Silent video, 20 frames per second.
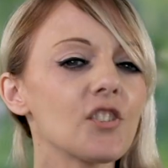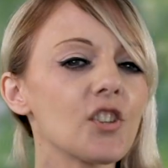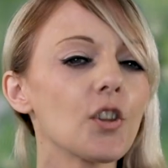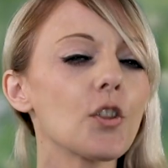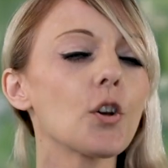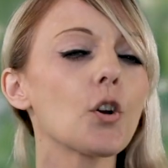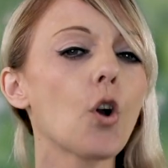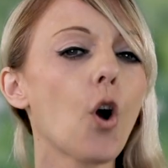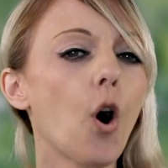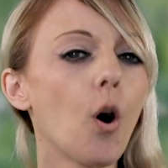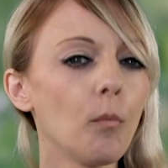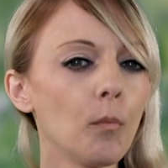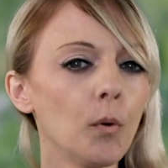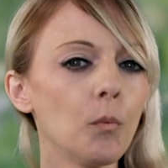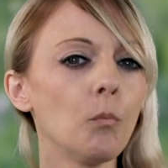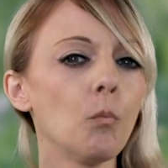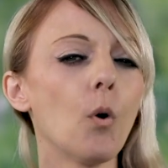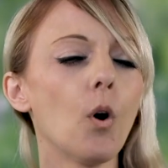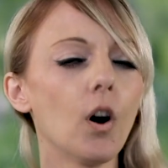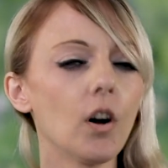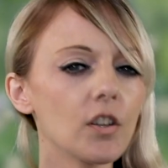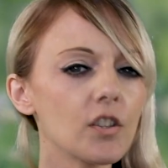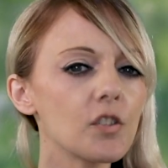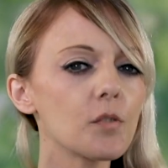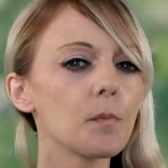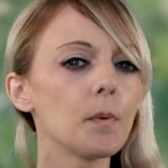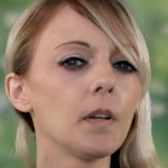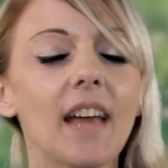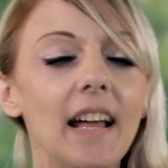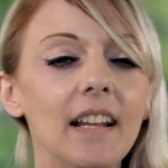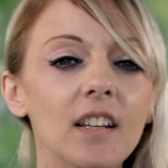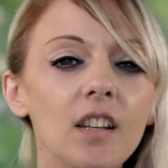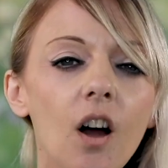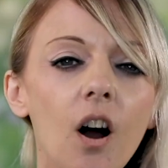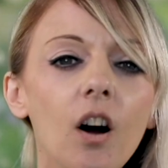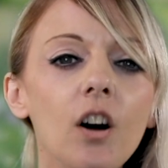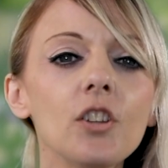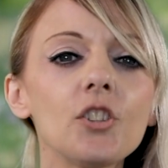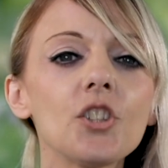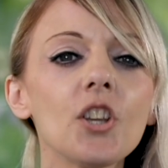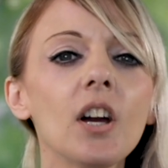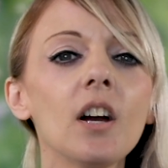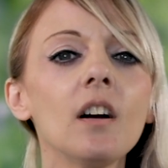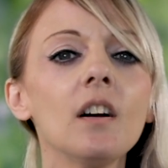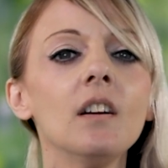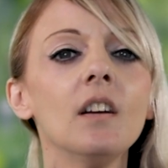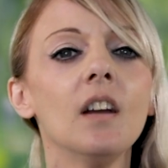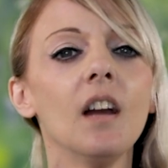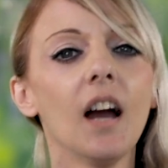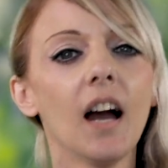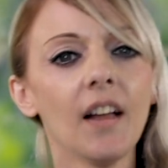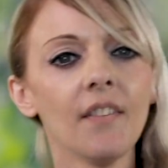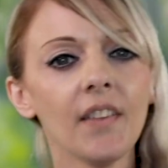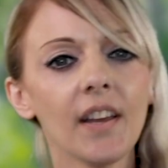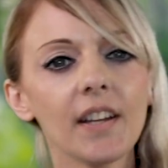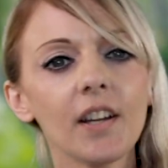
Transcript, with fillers: to the common wasp. They're larger and